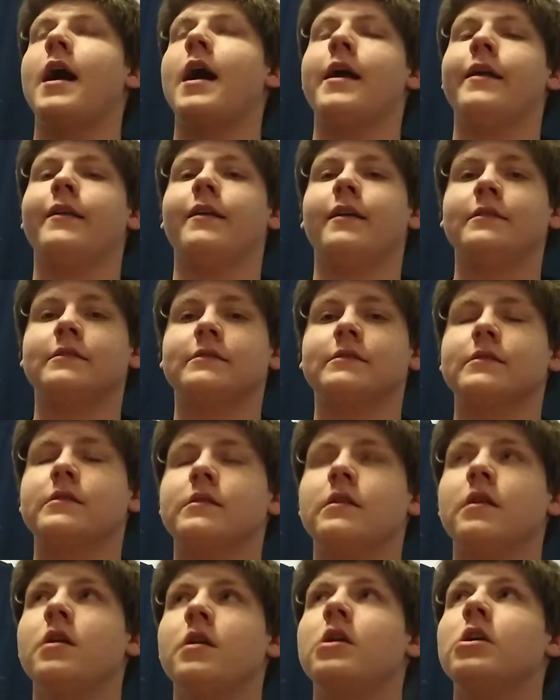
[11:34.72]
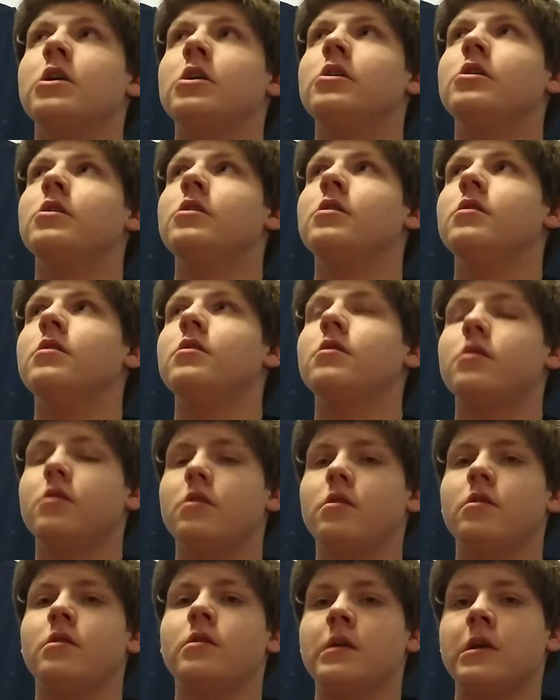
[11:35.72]
has like comedy
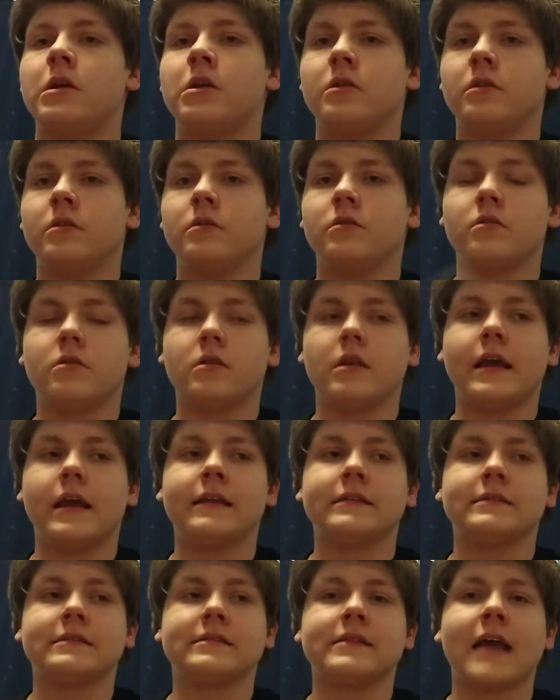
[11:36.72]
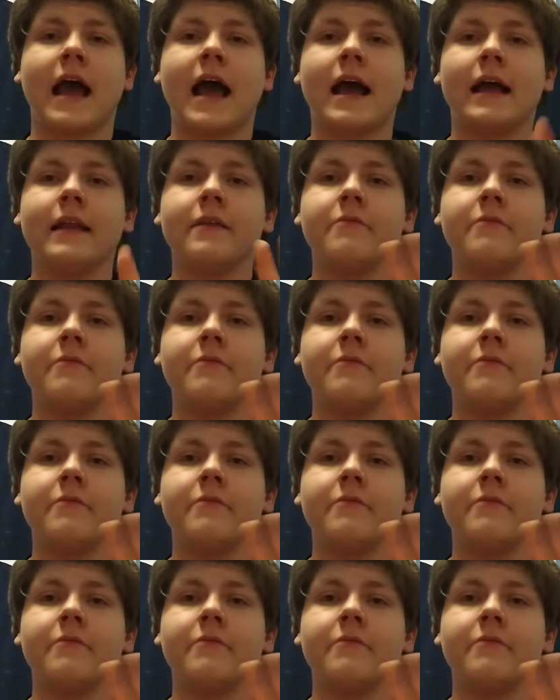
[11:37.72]
videos. Like her latest one,